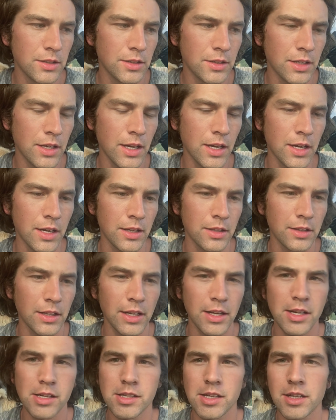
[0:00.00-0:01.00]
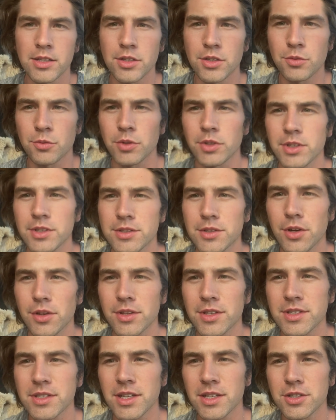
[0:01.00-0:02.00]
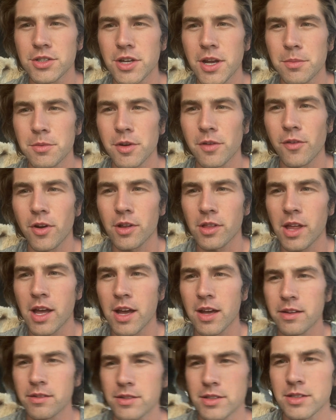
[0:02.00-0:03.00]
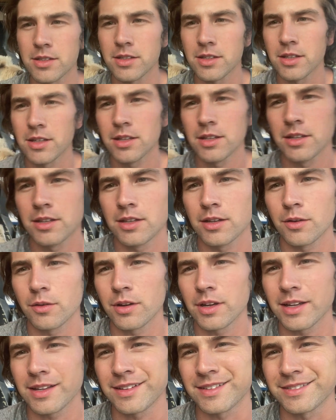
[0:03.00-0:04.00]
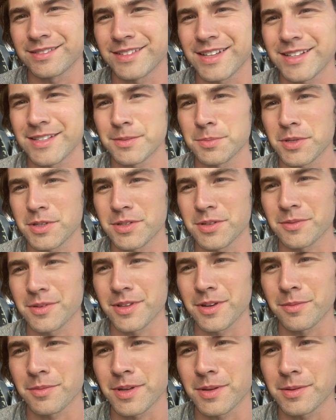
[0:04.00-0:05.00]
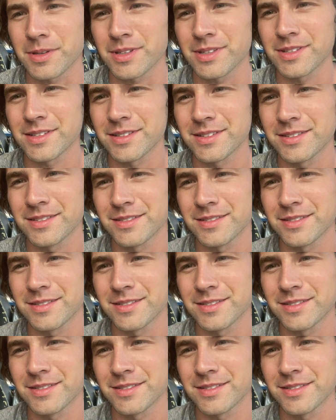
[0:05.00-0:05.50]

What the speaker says: yeah, like I said, just really start this next chapter of our lives, and especially with our babies.